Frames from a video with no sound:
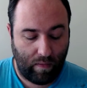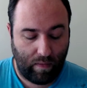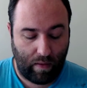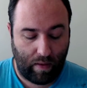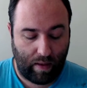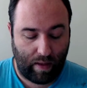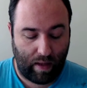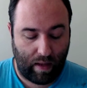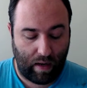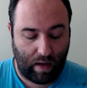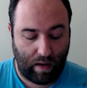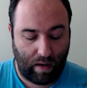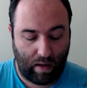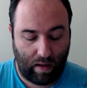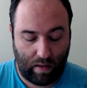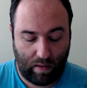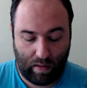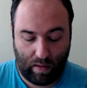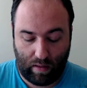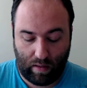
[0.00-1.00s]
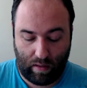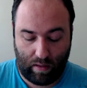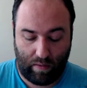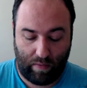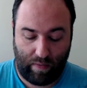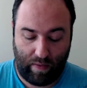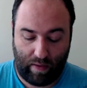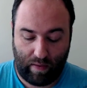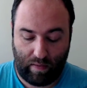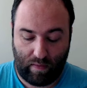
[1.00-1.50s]
they kind of, you know,
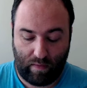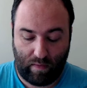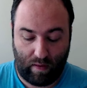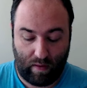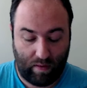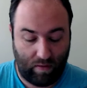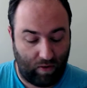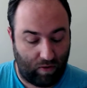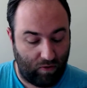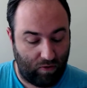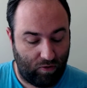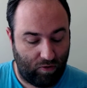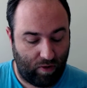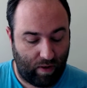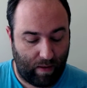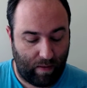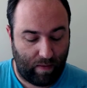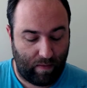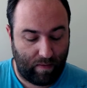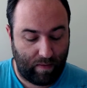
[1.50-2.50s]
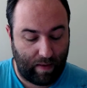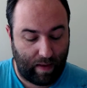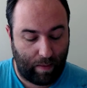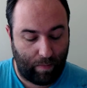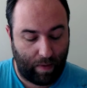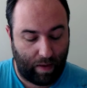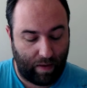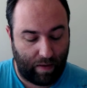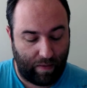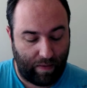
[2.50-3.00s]
that so they changed the
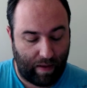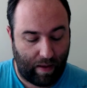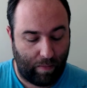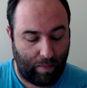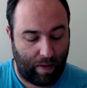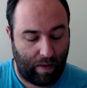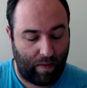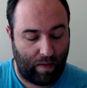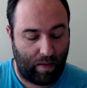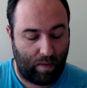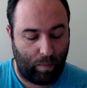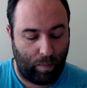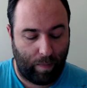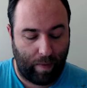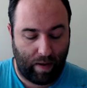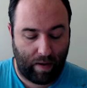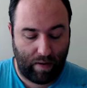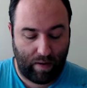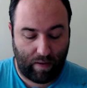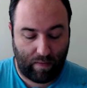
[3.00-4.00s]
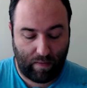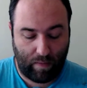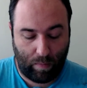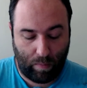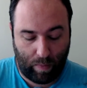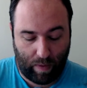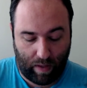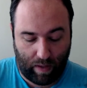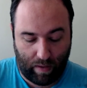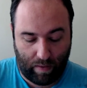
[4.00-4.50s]
timeline that way. Then Barry talks to
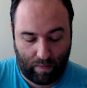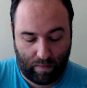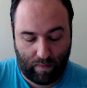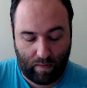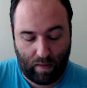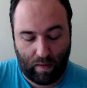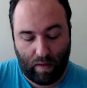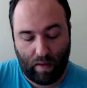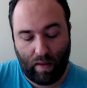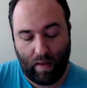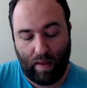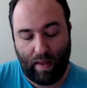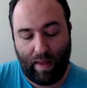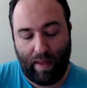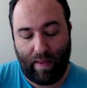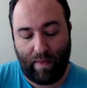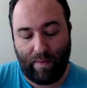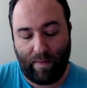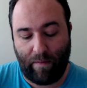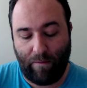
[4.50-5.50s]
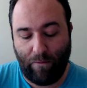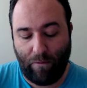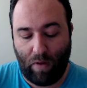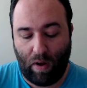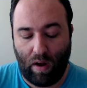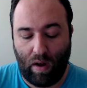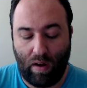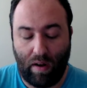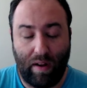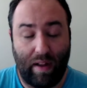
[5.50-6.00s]
Wells, and so
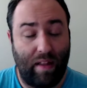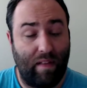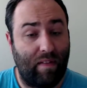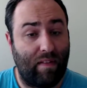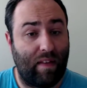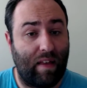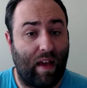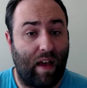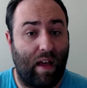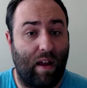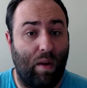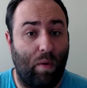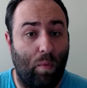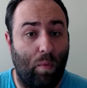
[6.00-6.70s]
far it's kind